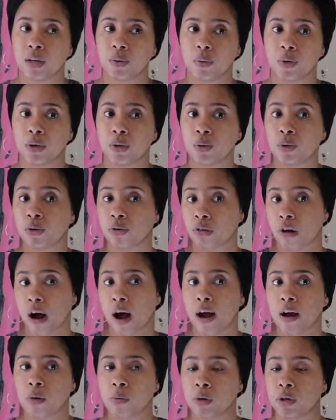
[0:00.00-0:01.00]
when you
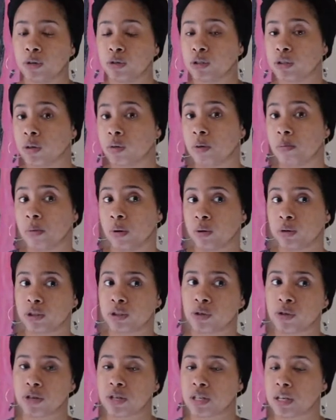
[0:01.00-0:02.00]
cry or when you show
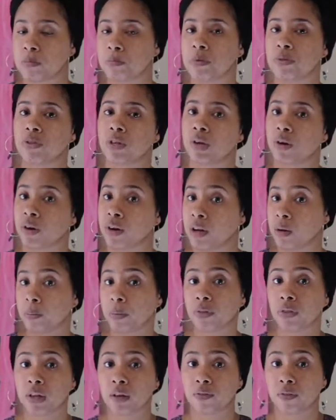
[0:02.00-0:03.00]
emotion or sympathy or
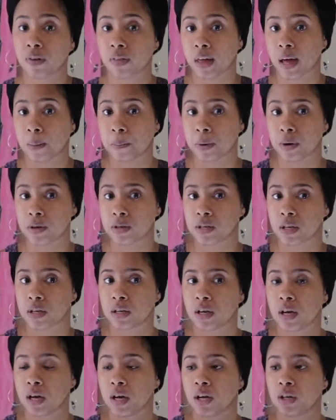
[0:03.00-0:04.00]
empathy for that person,